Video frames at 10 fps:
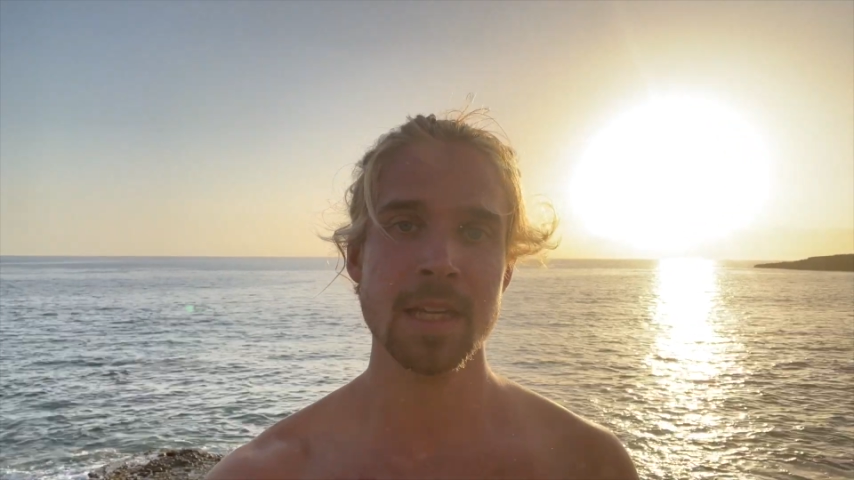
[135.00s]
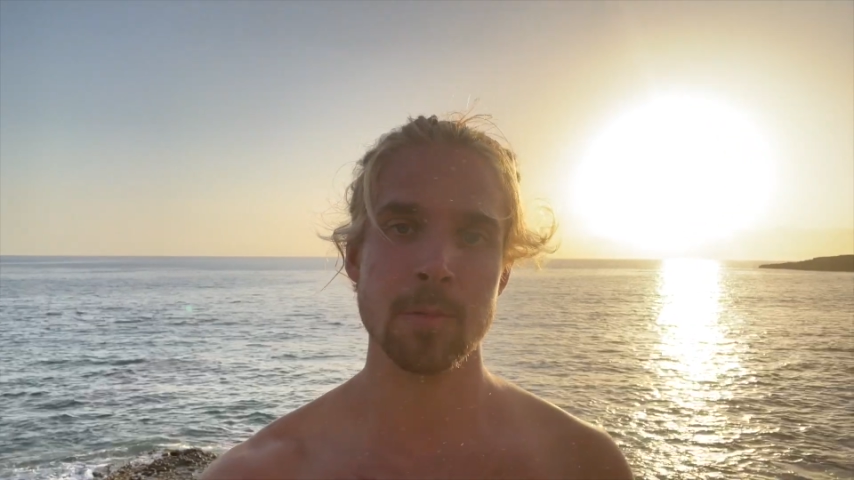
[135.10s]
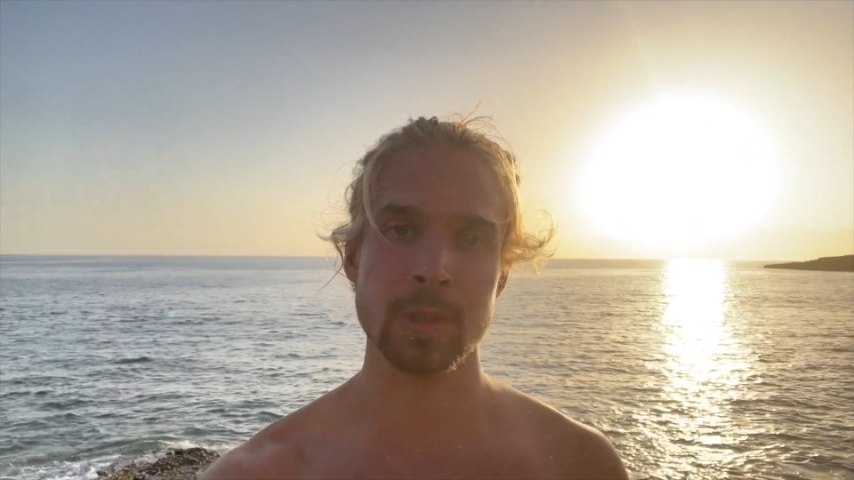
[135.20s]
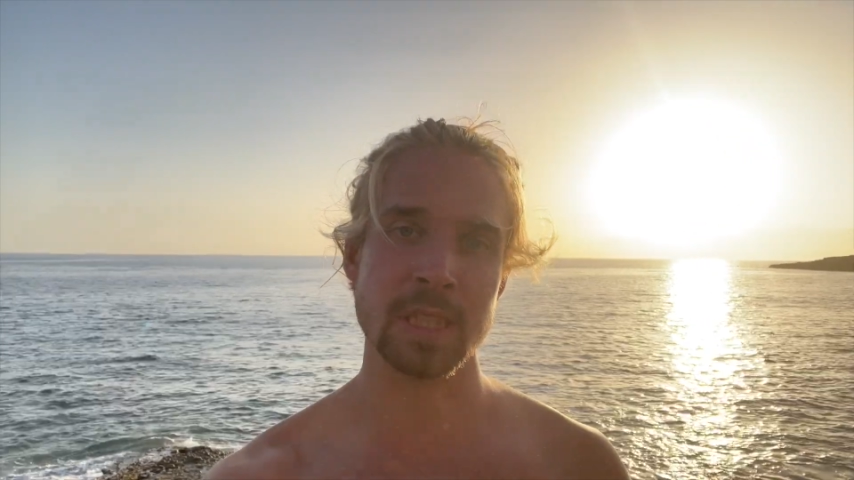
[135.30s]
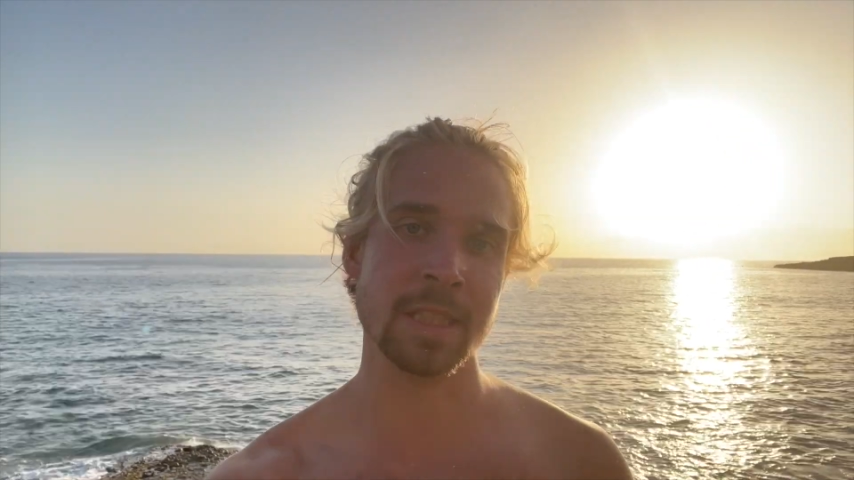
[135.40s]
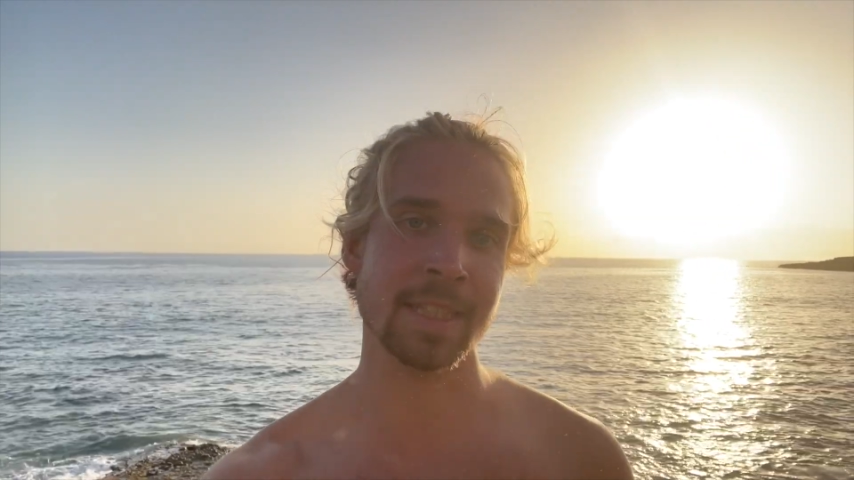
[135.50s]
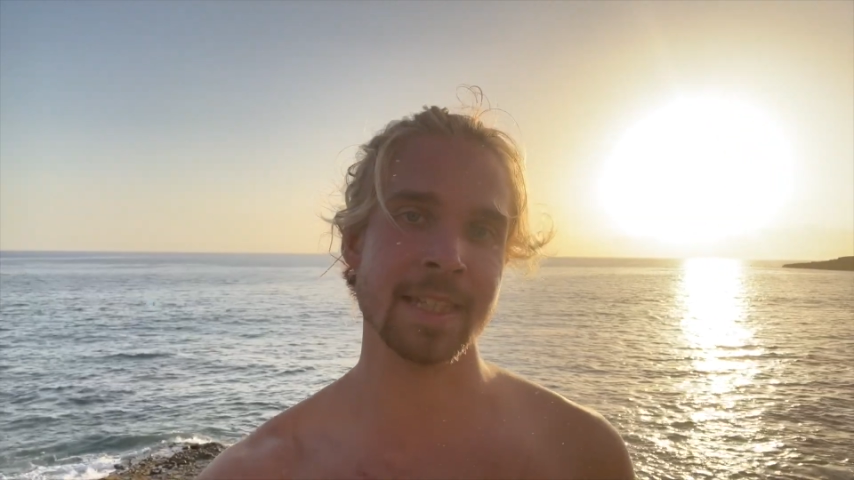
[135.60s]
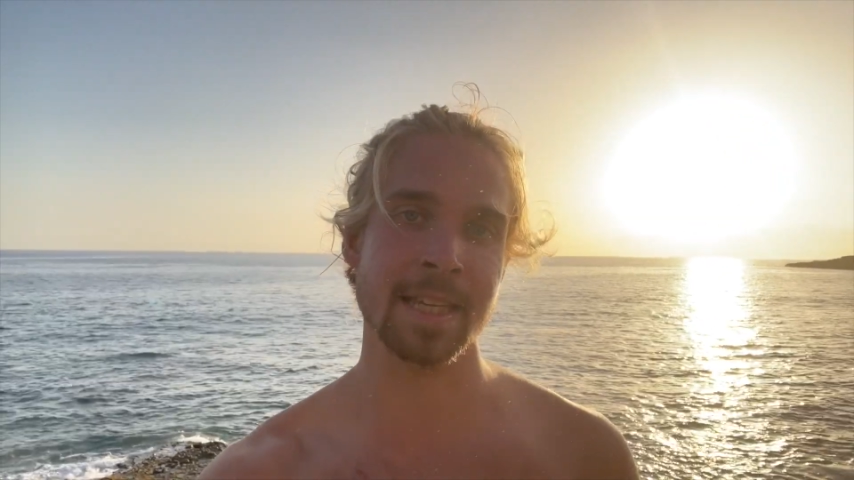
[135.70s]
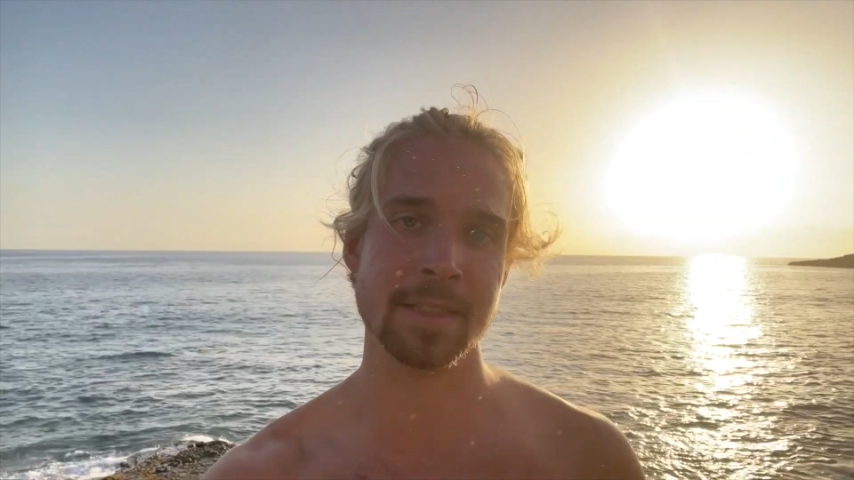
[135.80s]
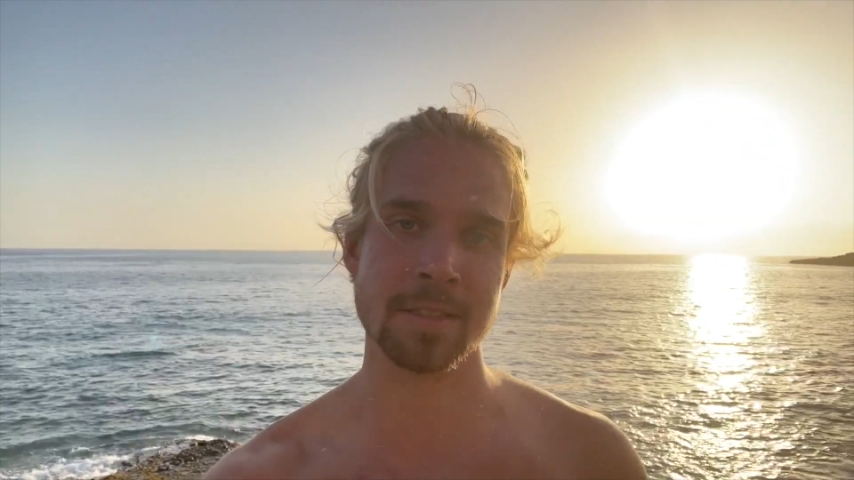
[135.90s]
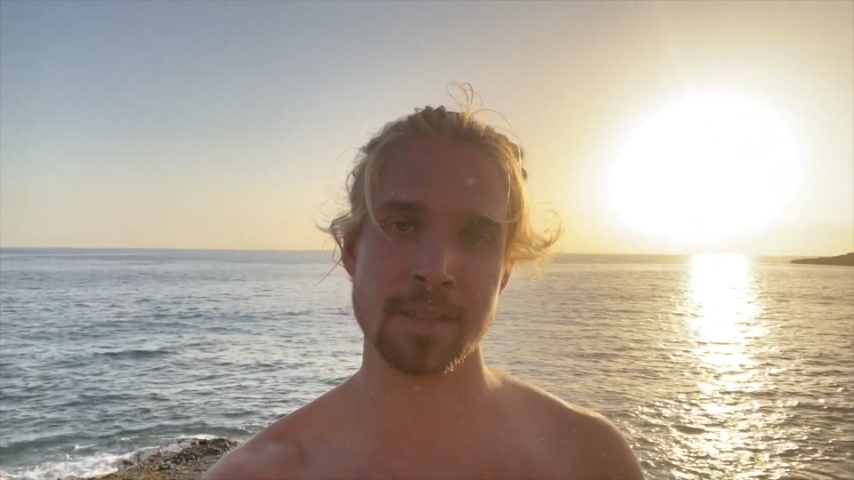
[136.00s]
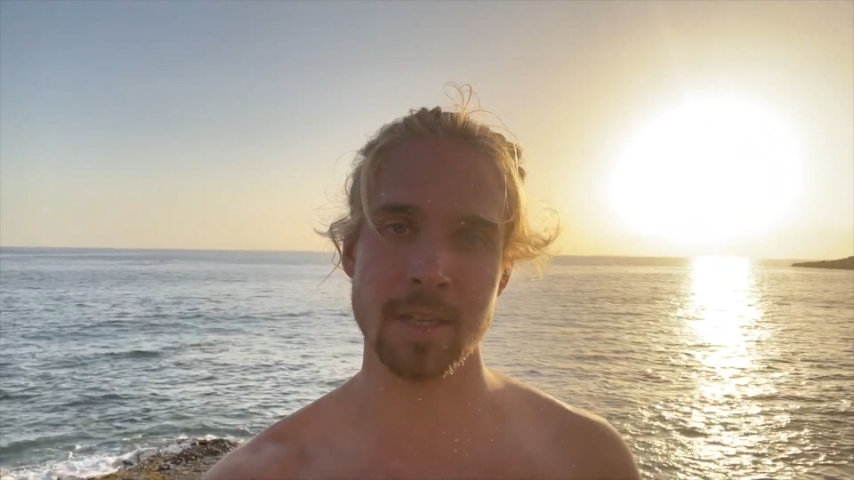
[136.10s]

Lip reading: within the next